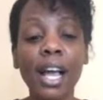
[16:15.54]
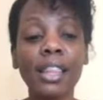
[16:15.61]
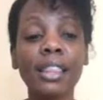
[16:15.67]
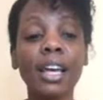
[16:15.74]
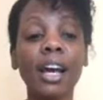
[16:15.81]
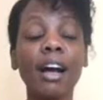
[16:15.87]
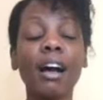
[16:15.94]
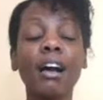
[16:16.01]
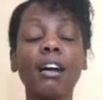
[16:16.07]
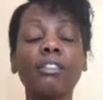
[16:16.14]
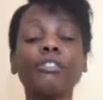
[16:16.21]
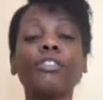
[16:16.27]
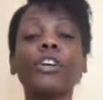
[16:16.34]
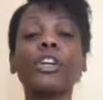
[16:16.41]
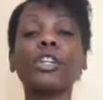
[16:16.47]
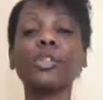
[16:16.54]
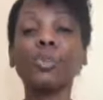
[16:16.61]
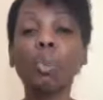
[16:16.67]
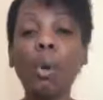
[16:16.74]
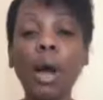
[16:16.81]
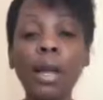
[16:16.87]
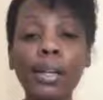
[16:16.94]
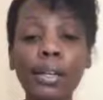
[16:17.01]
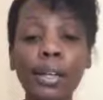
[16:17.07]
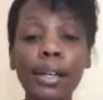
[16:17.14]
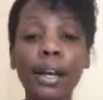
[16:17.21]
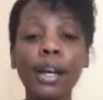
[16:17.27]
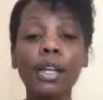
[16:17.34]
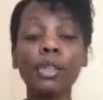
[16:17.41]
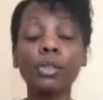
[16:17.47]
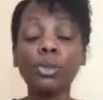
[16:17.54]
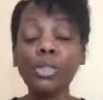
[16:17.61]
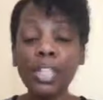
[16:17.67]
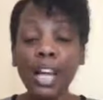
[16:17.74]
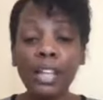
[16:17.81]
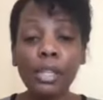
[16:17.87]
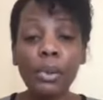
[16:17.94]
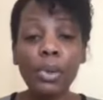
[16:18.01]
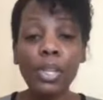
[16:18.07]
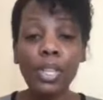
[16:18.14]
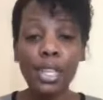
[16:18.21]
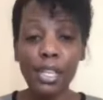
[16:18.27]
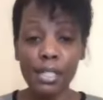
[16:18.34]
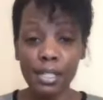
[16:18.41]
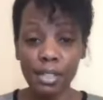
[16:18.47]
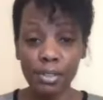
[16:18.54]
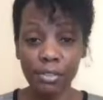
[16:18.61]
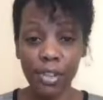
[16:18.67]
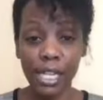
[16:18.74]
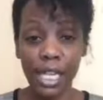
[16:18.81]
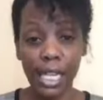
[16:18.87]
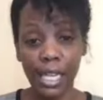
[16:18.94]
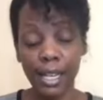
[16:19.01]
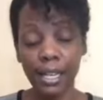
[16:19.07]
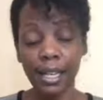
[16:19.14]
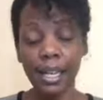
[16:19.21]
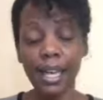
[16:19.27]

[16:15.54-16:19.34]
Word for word: the first one to start doing things differently.